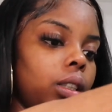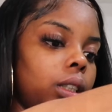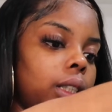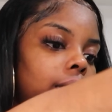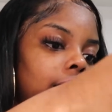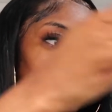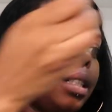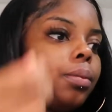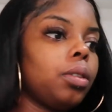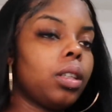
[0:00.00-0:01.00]
And then
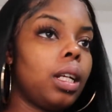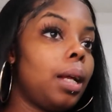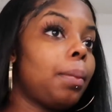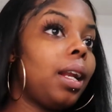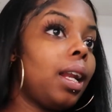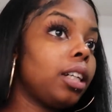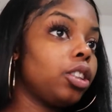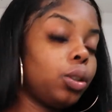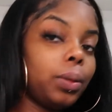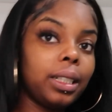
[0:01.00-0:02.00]
I'm just gonna let my
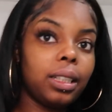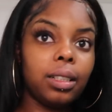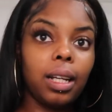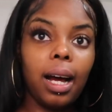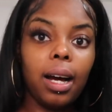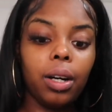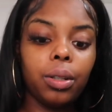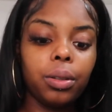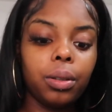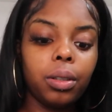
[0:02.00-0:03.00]
lash tweezers
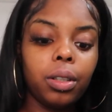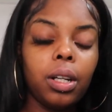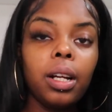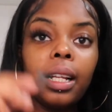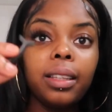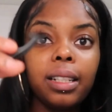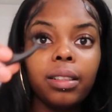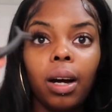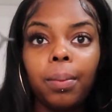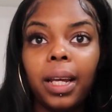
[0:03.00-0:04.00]
out. These
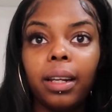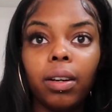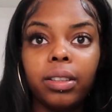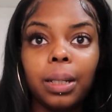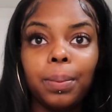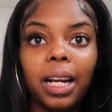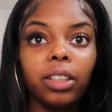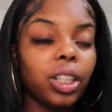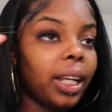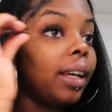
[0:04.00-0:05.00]
come in our DB
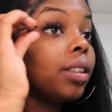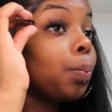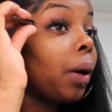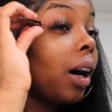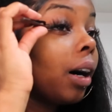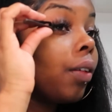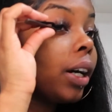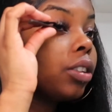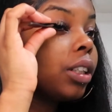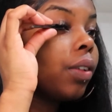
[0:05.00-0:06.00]
lash kits, but I've
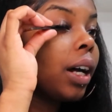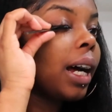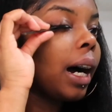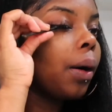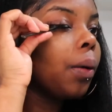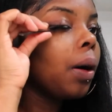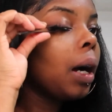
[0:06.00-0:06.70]
actually run out.